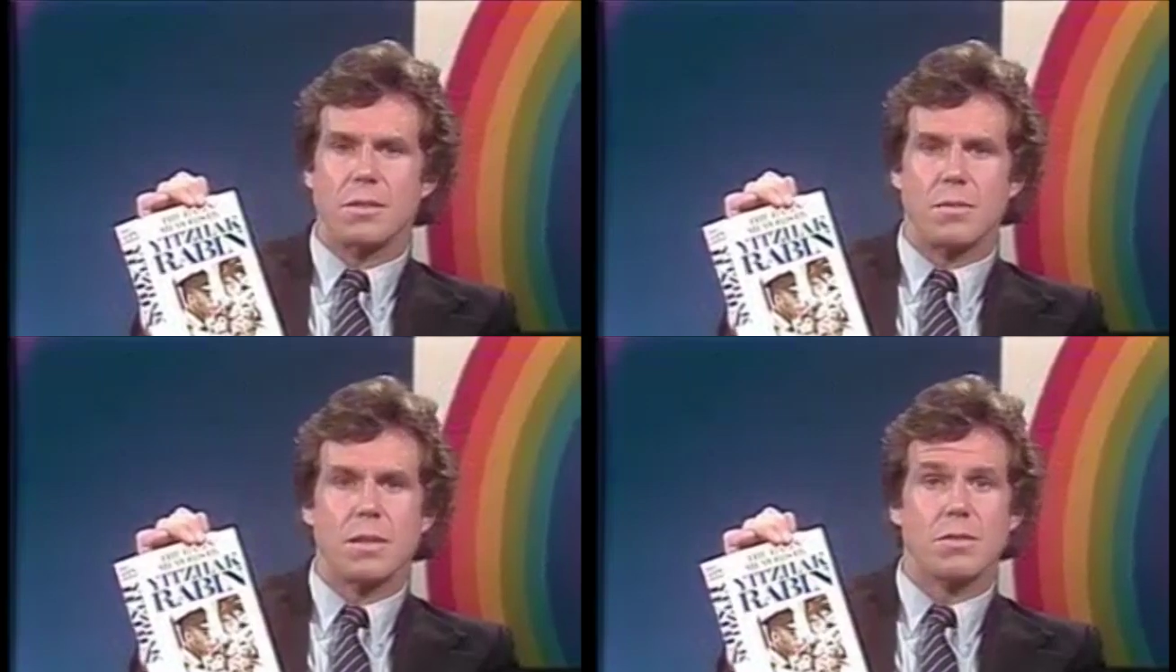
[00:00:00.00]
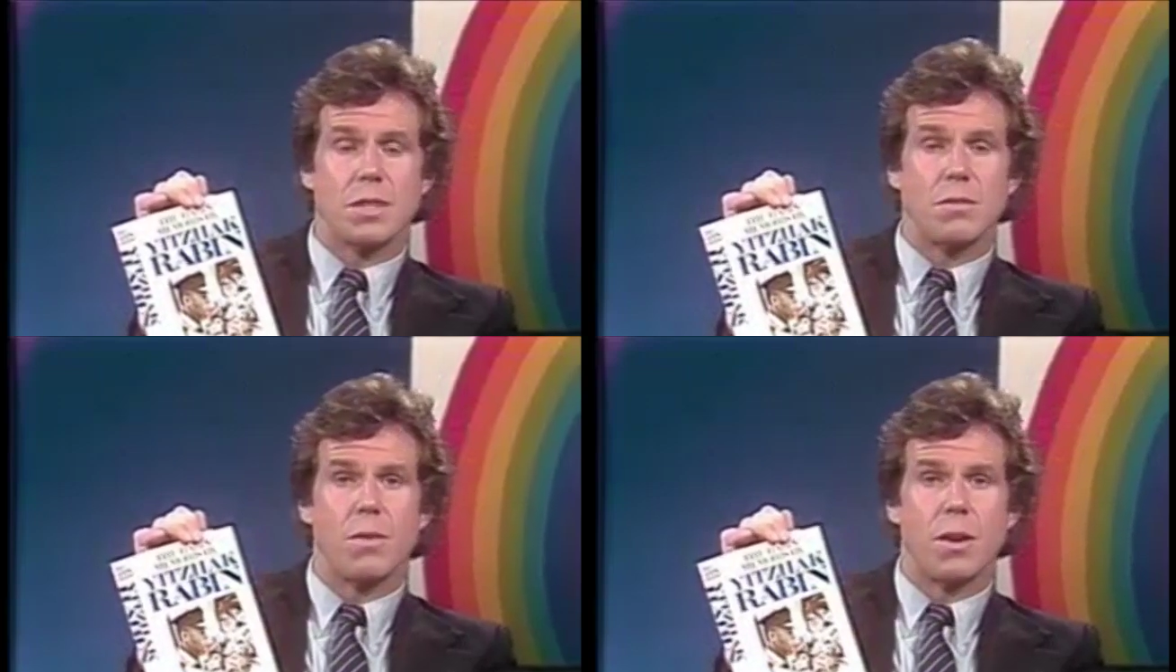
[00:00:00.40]
the
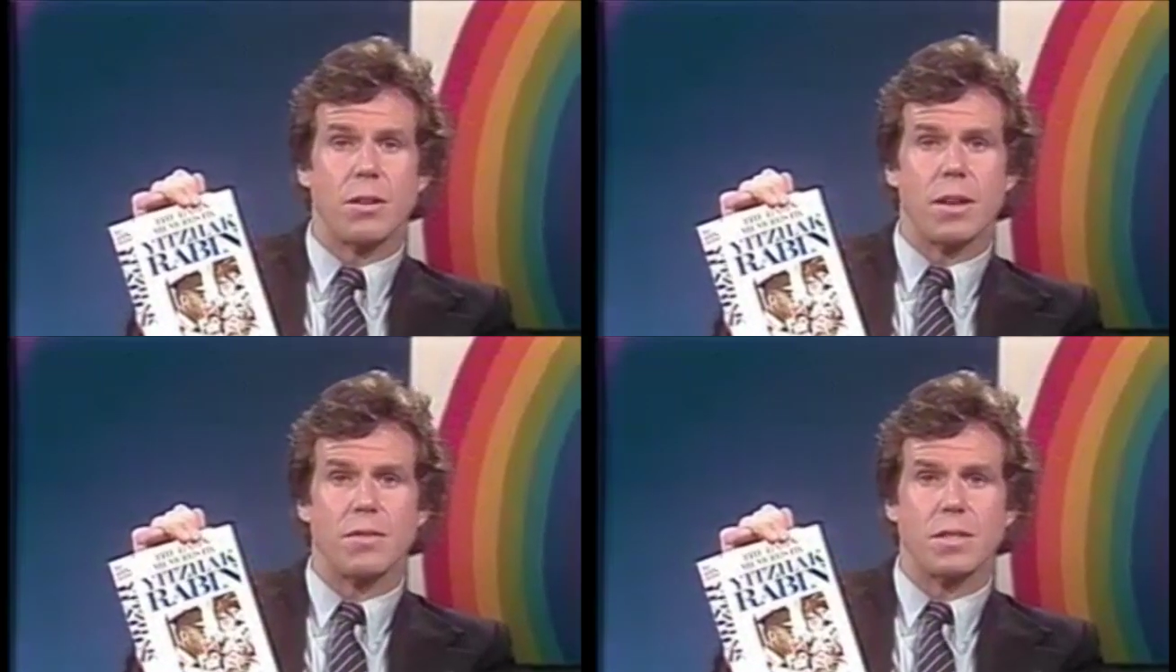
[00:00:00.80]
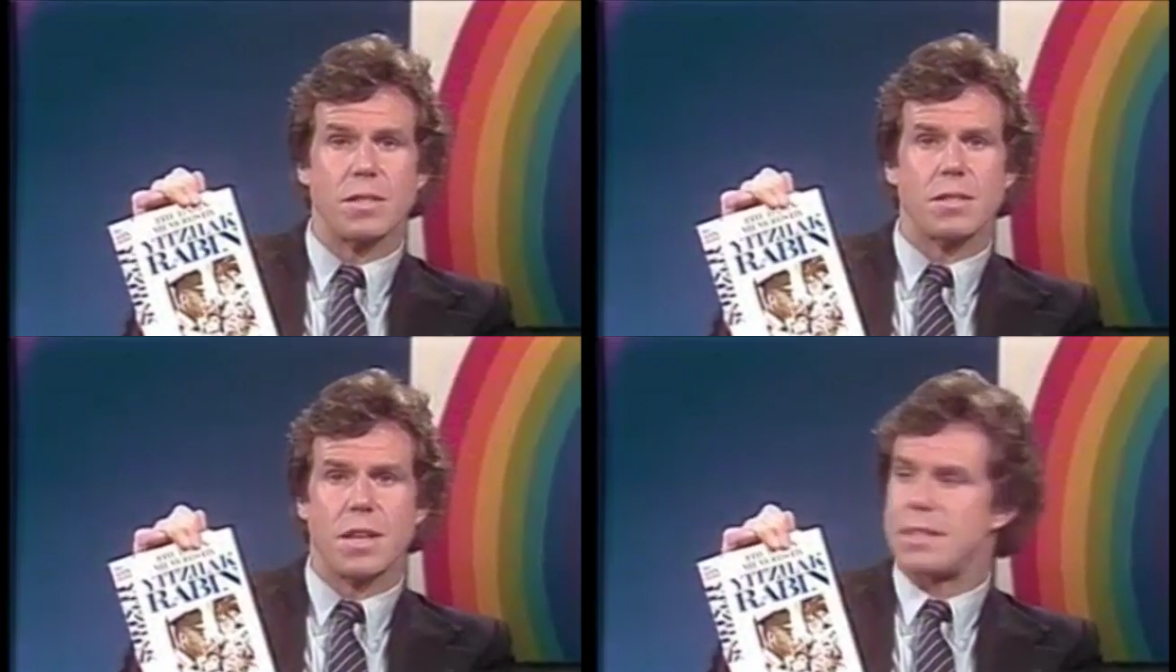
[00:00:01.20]
Rabin Memoirs,
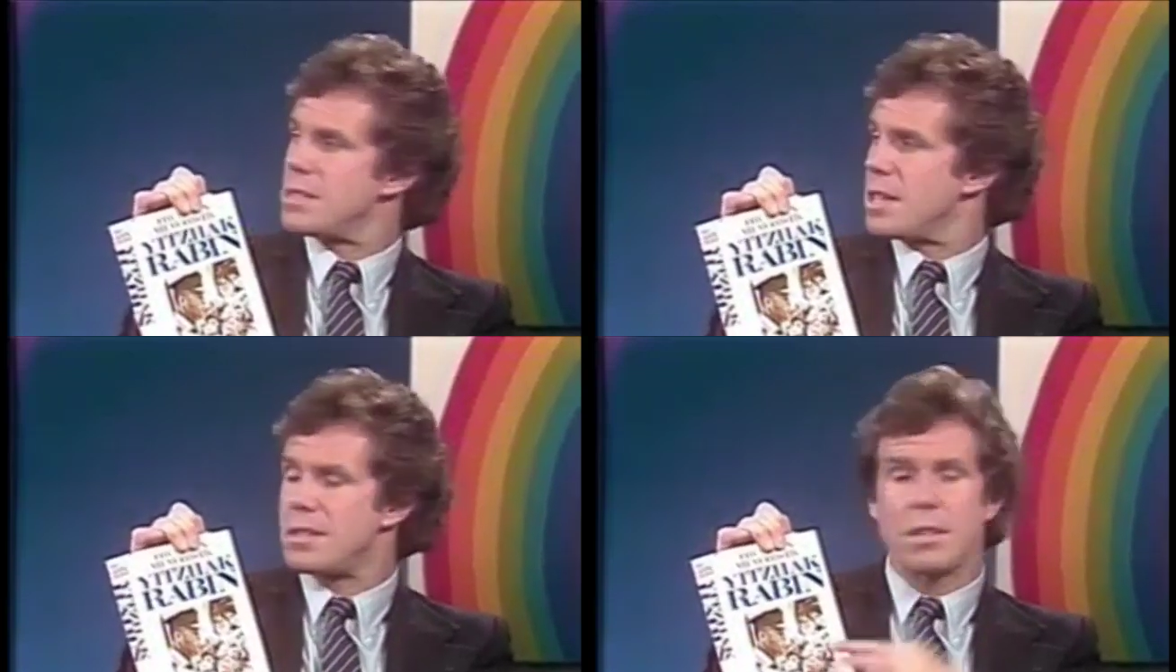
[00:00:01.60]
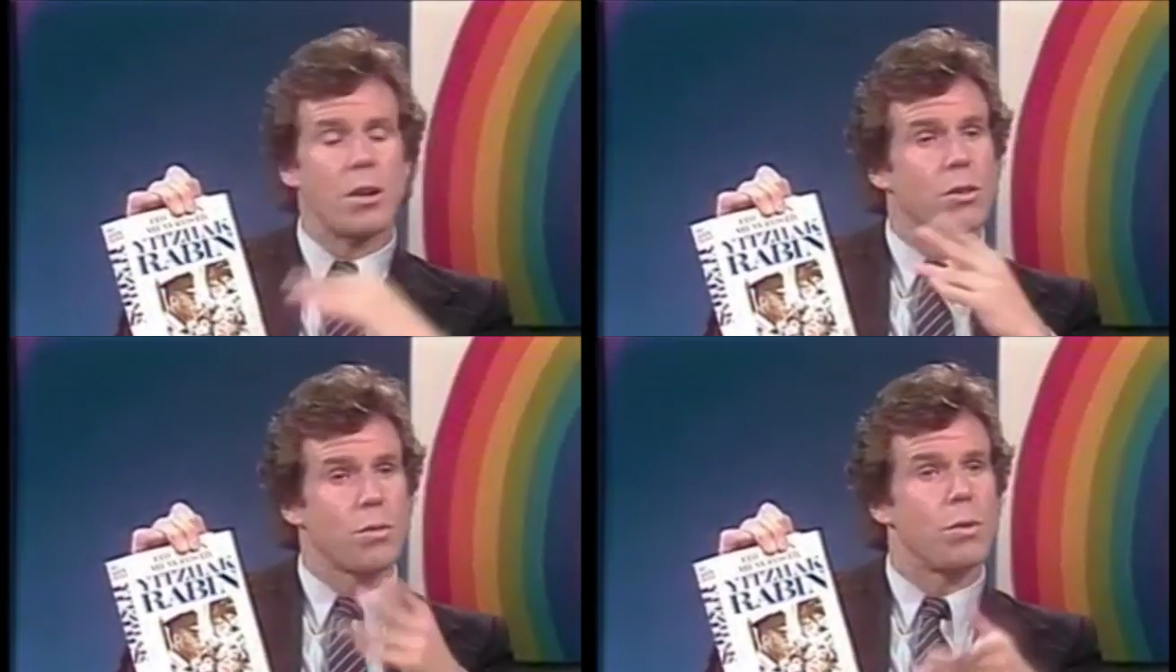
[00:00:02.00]
and there are some
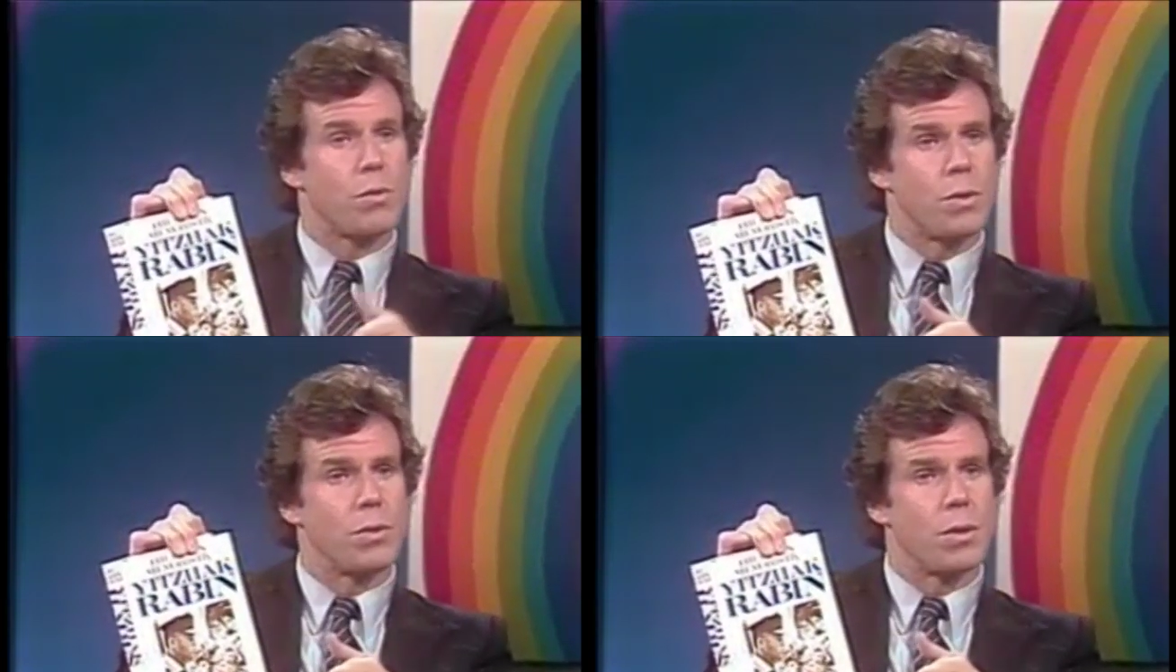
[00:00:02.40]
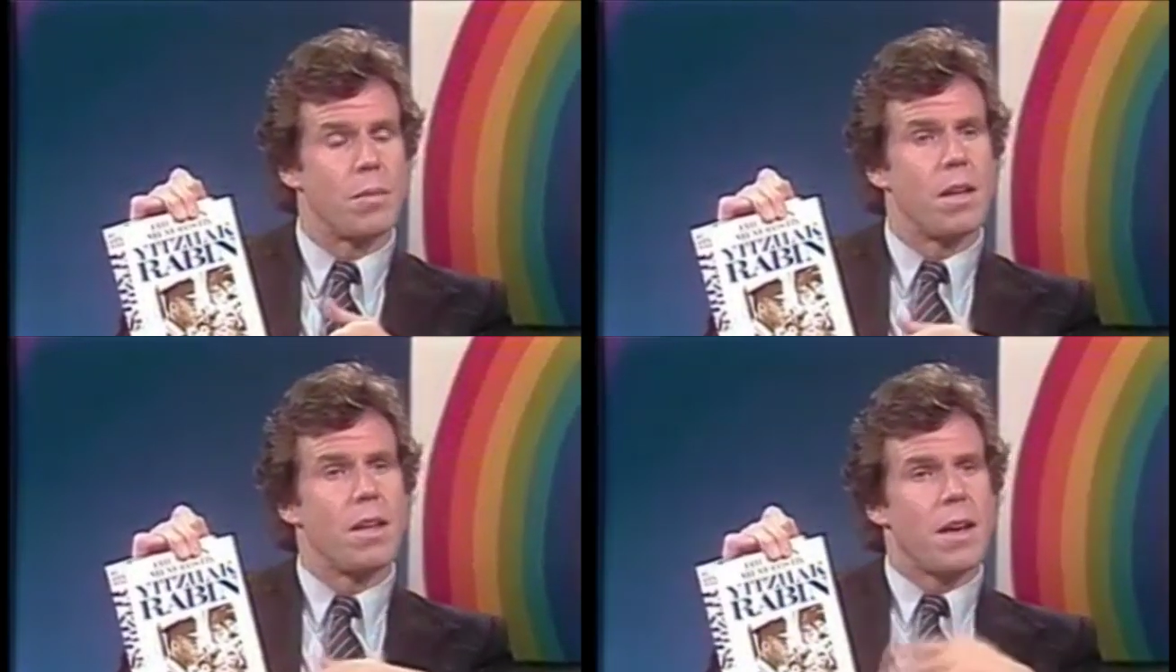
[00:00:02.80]
interesting photographs in
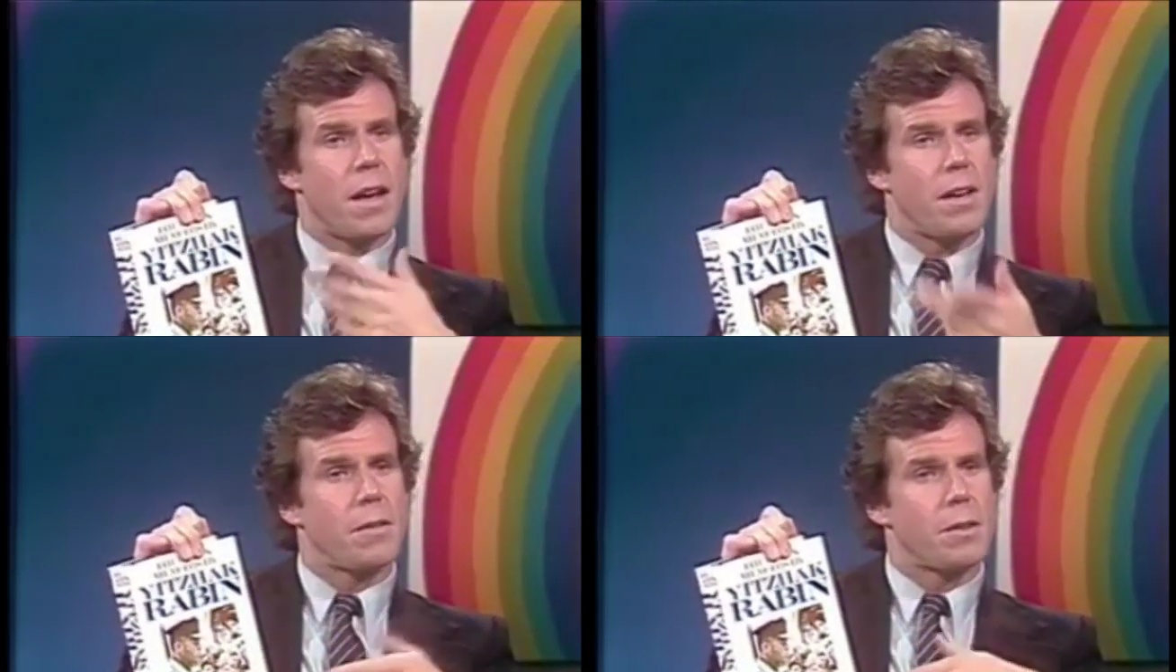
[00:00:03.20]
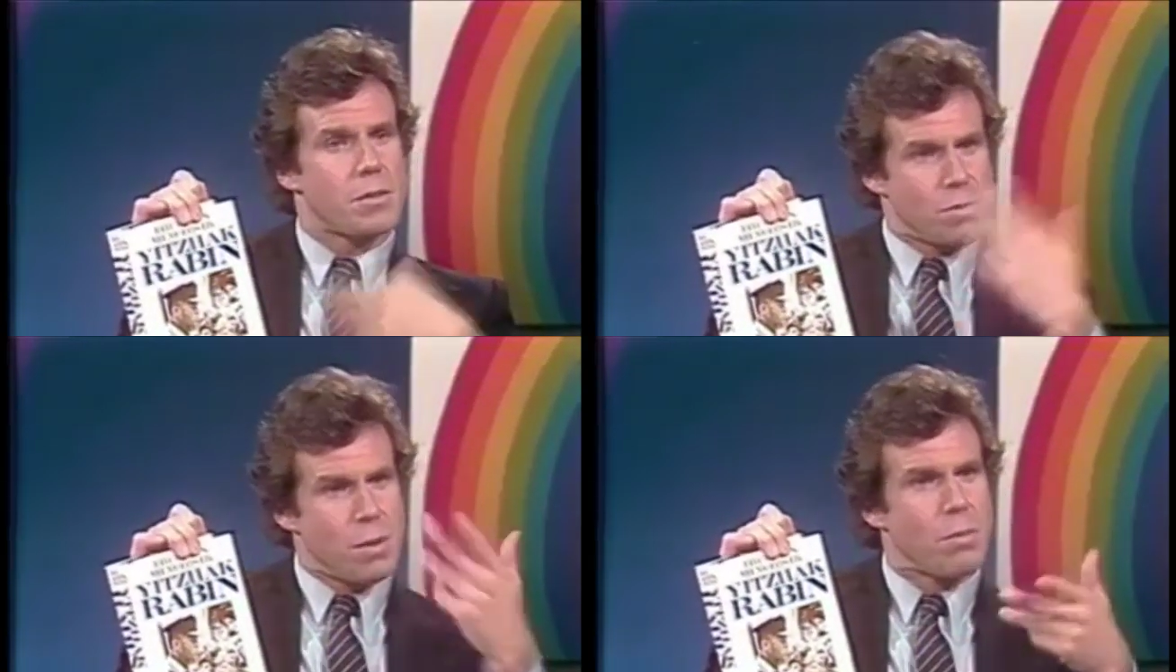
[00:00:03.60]
this, and I'd just like to go
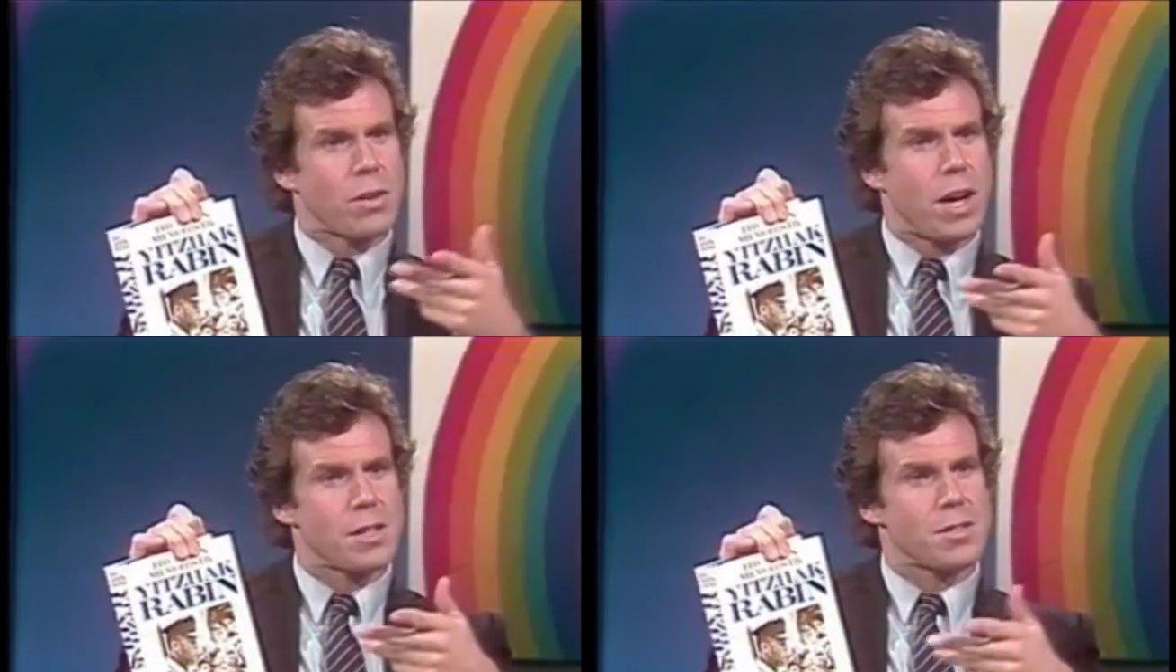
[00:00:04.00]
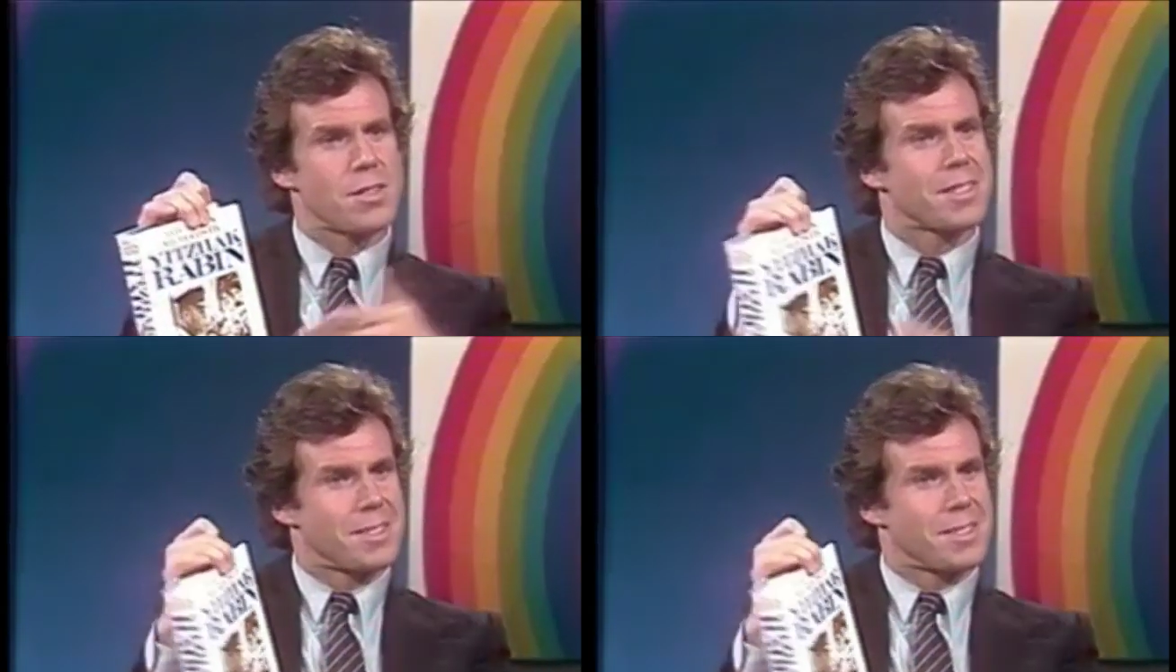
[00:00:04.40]
through a few of them.